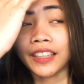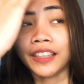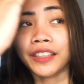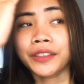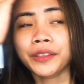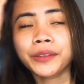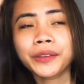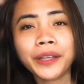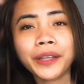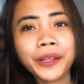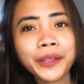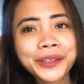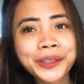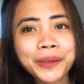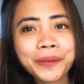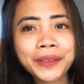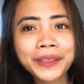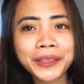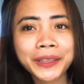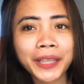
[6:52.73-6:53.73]
So thank you
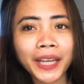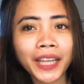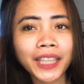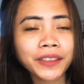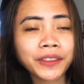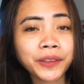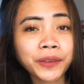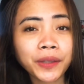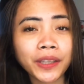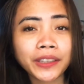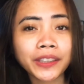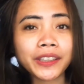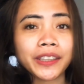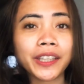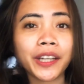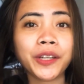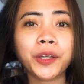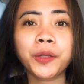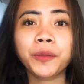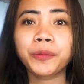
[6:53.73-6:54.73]
so much, guys, for watching.
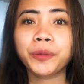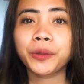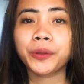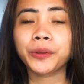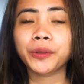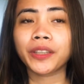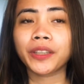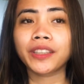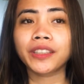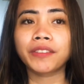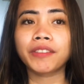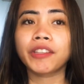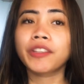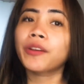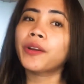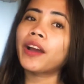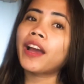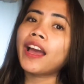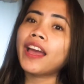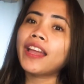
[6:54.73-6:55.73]
I hope you enjoyed this
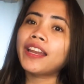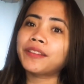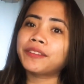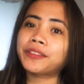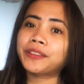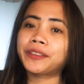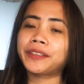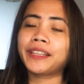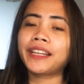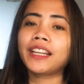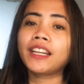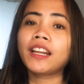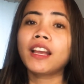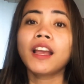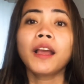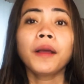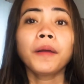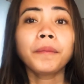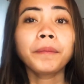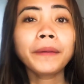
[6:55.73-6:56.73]
video, and if you did,
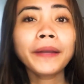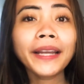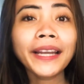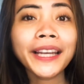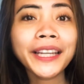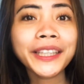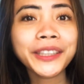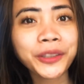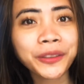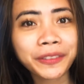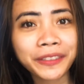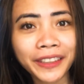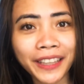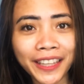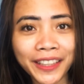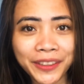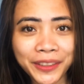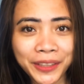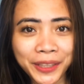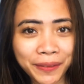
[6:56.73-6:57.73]
please don't
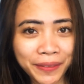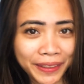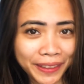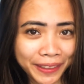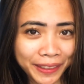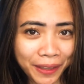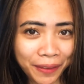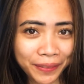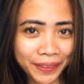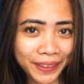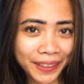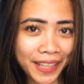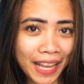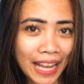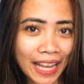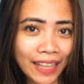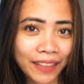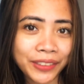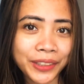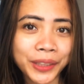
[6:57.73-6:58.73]
forget to give it a thumbs
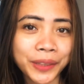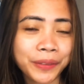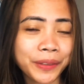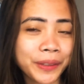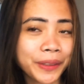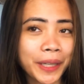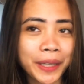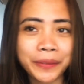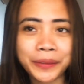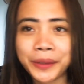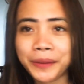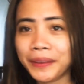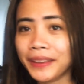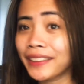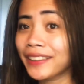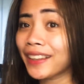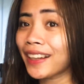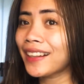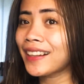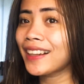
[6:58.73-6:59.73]
up, subscribe to my
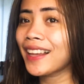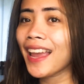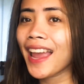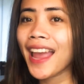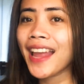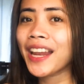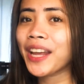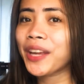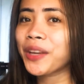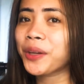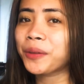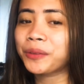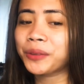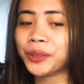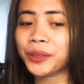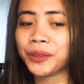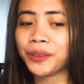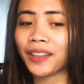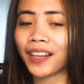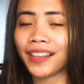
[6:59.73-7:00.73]
channel, and I hope to
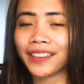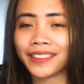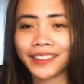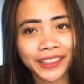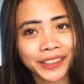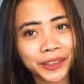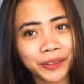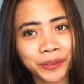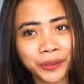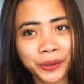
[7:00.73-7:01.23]
see you guys next time